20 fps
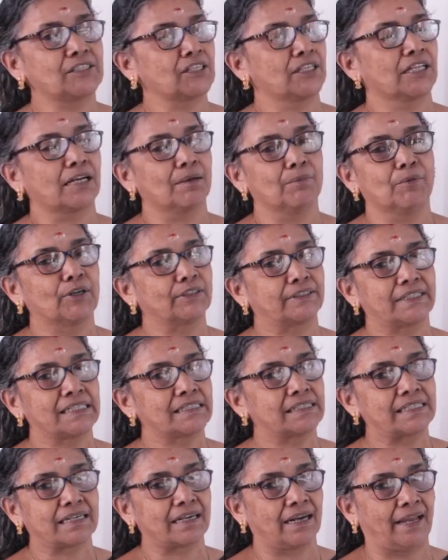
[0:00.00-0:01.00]
of the commodity has
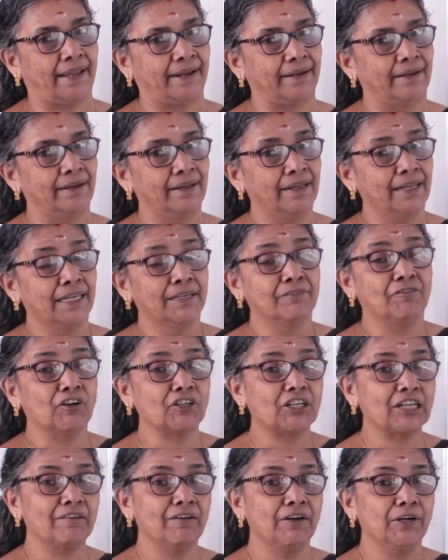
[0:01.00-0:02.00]
declined. What
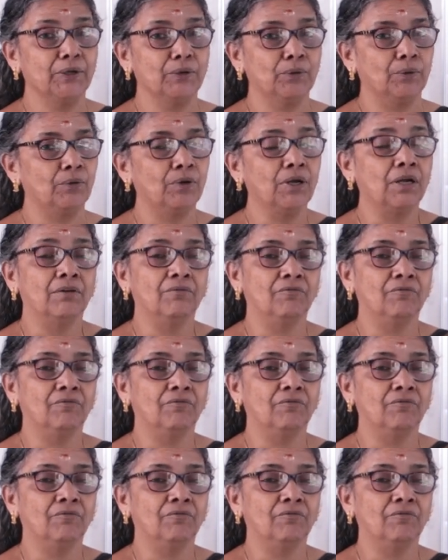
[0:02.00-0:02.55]
he will do?